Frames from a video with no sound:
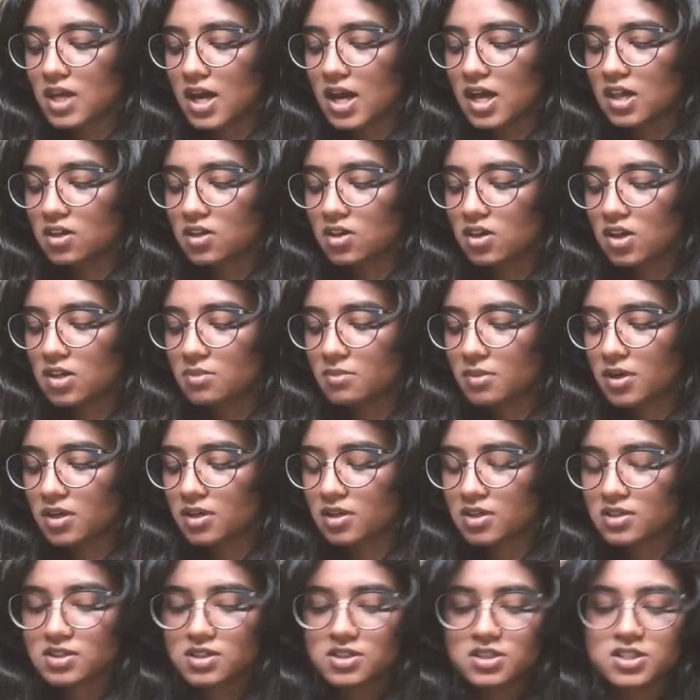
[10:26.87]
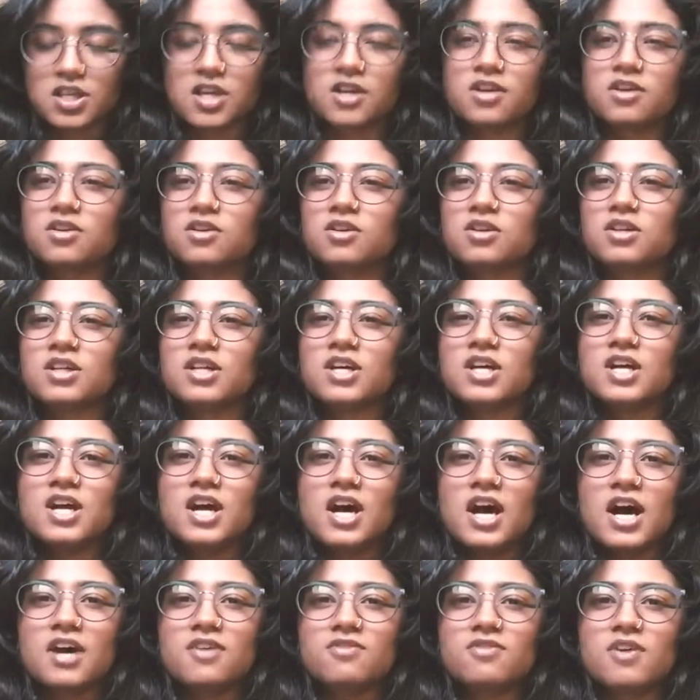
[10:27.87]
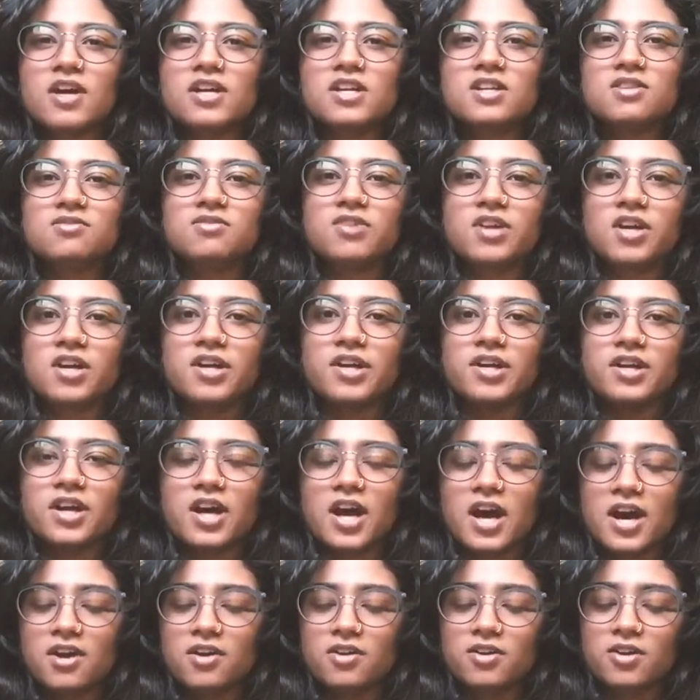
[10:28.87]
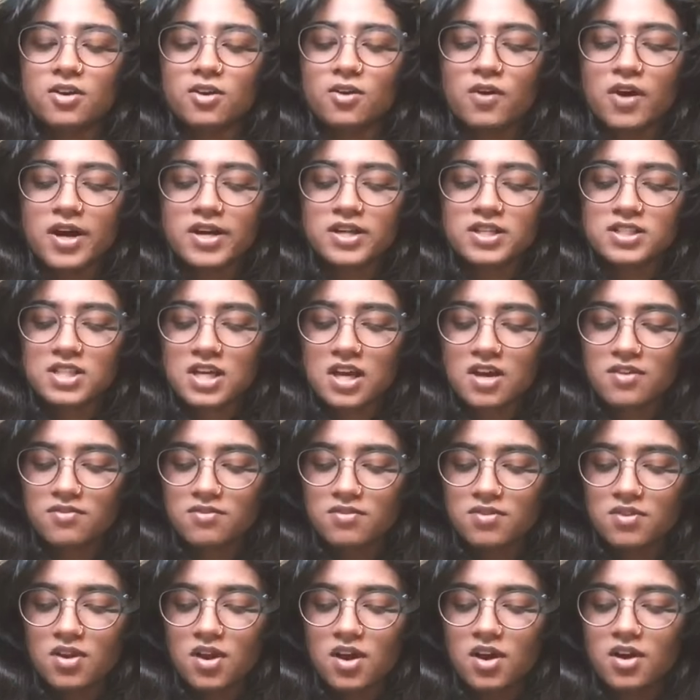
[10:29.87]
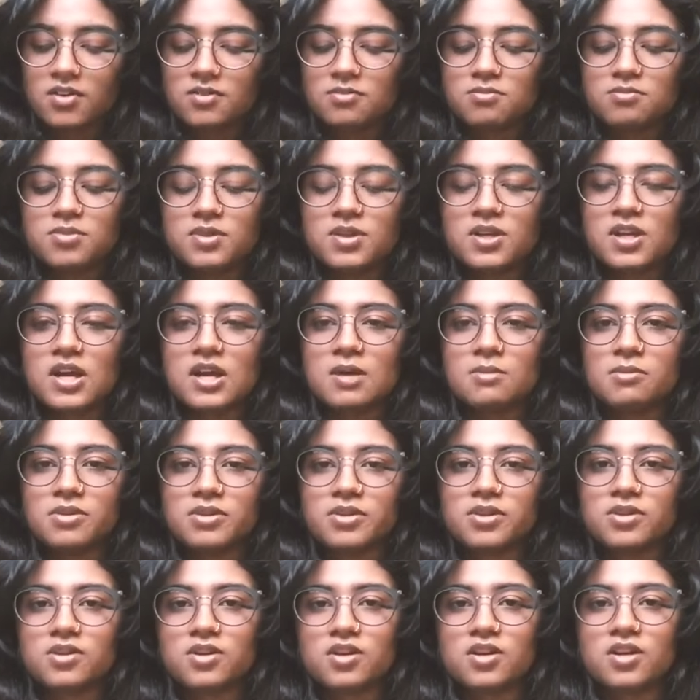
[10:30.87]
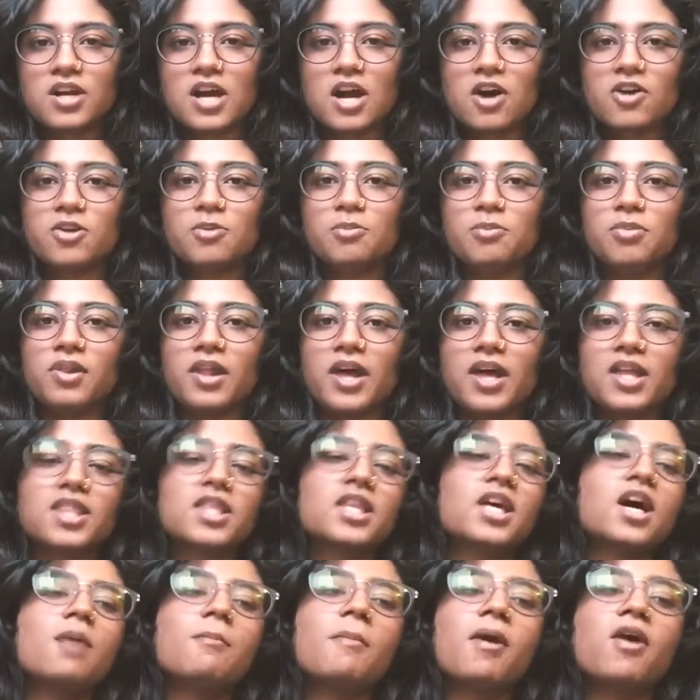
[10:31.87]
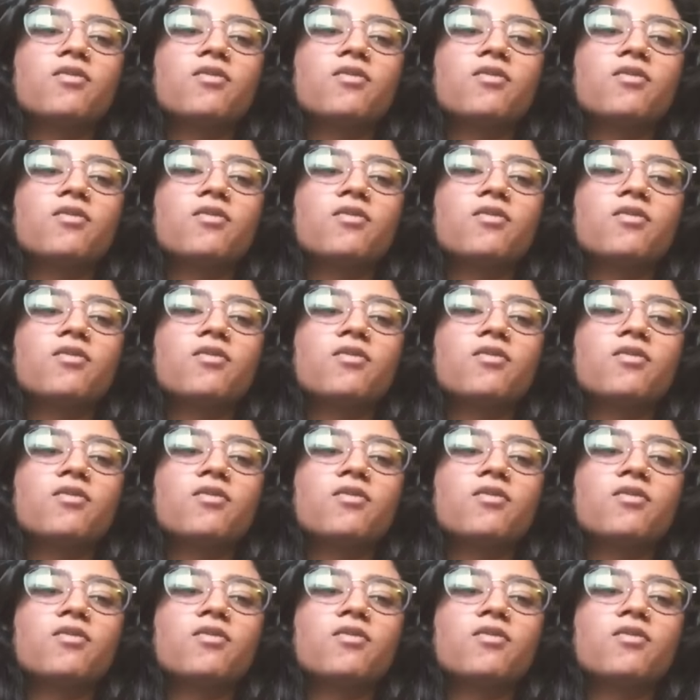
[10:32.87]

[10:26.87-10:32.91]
Alcohol markers in general, I find it very, I don't know, I just have not been able to learn how to blend them.